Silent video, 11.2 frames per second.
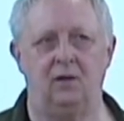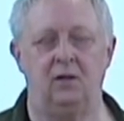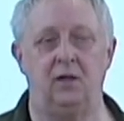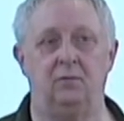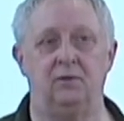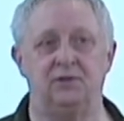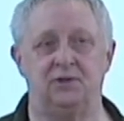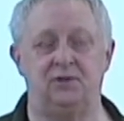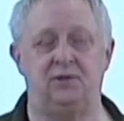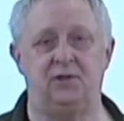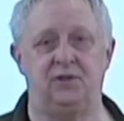it was
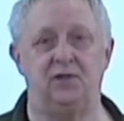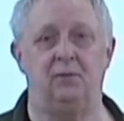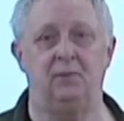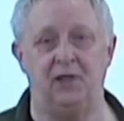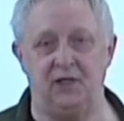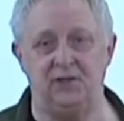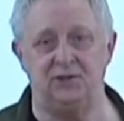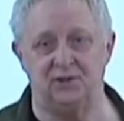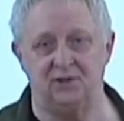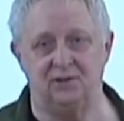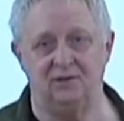determination.
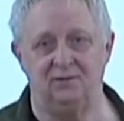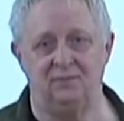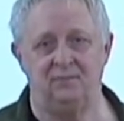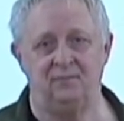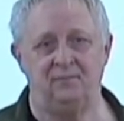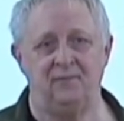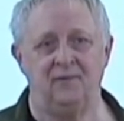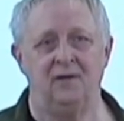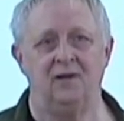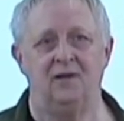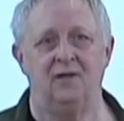
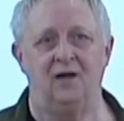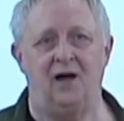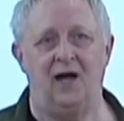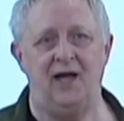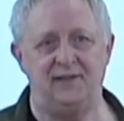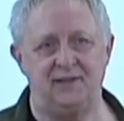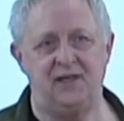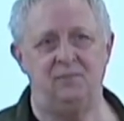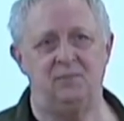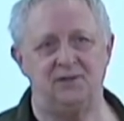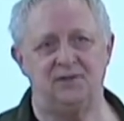I had to
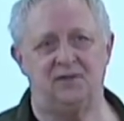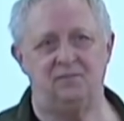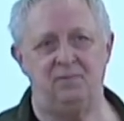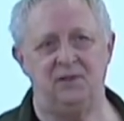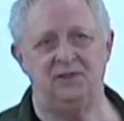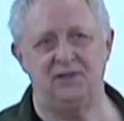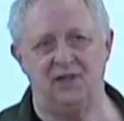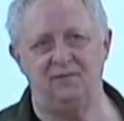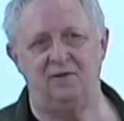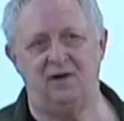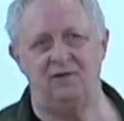keep myself busy. I
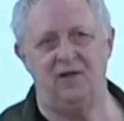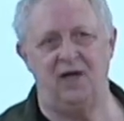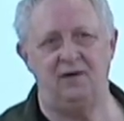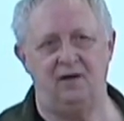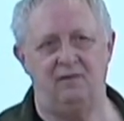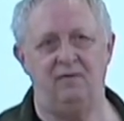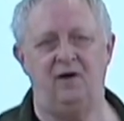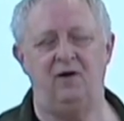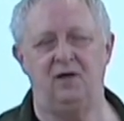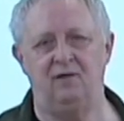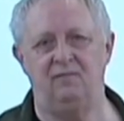found that a
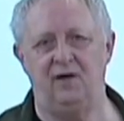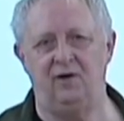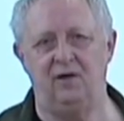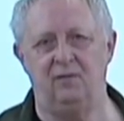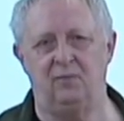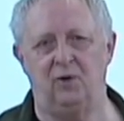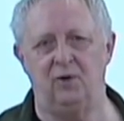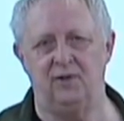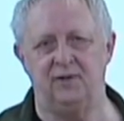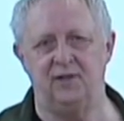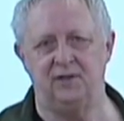very, very
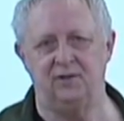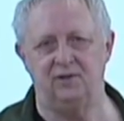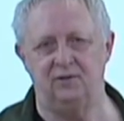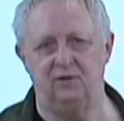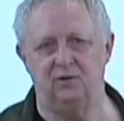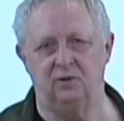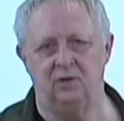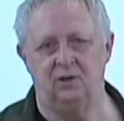important thing to do.